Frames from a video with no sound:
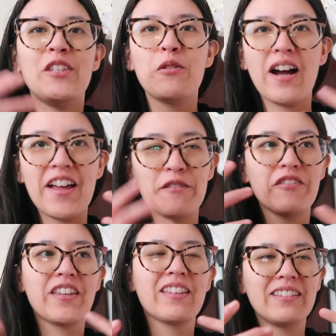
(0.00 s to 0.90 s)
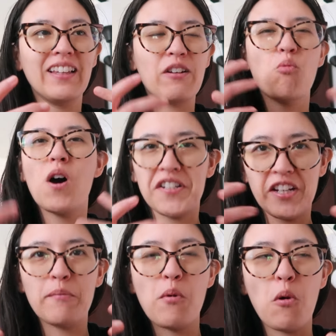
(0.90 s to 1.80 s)
you kind of like
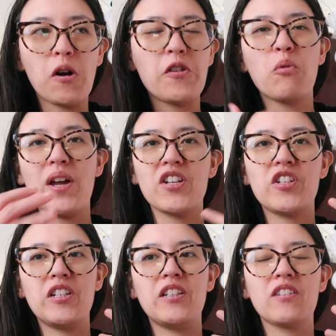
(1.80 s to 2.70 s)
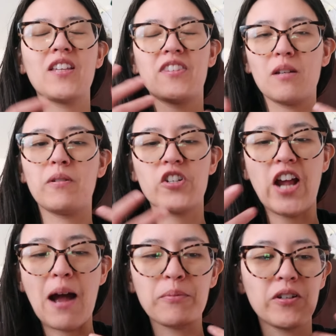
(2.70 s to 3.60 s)
wanting more, the way she sets up her
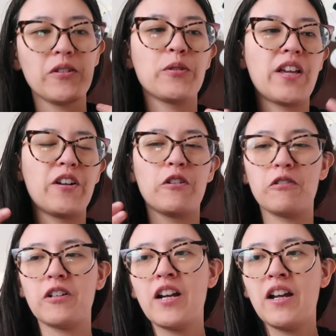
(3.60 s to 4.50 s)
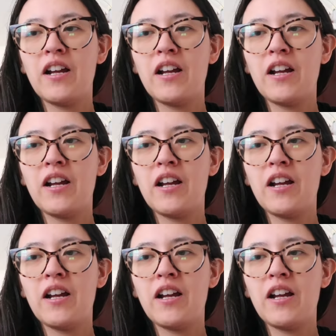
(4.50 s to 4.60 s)
chapters and her